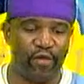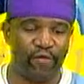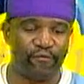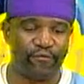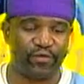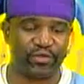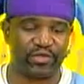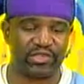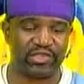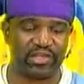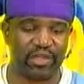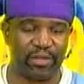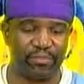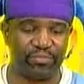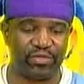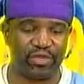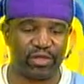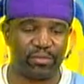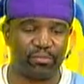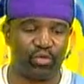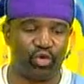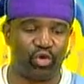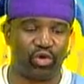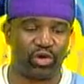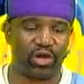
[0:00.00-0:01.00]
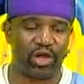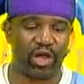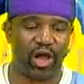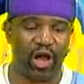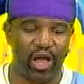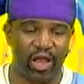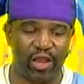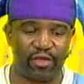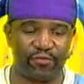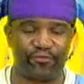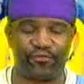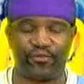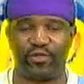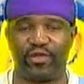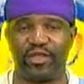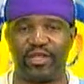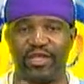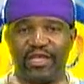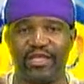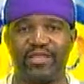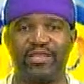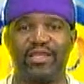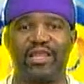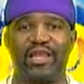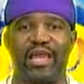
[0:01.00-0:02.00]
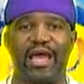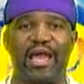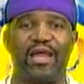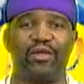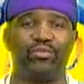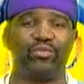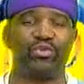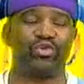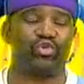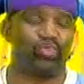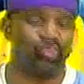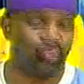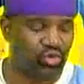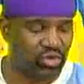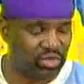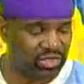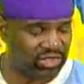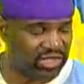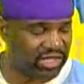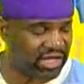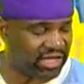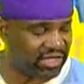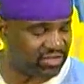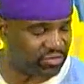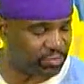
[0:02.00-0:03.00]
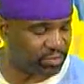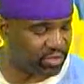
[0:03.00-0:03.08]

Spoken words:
for something more colorful in the line with Google's taste.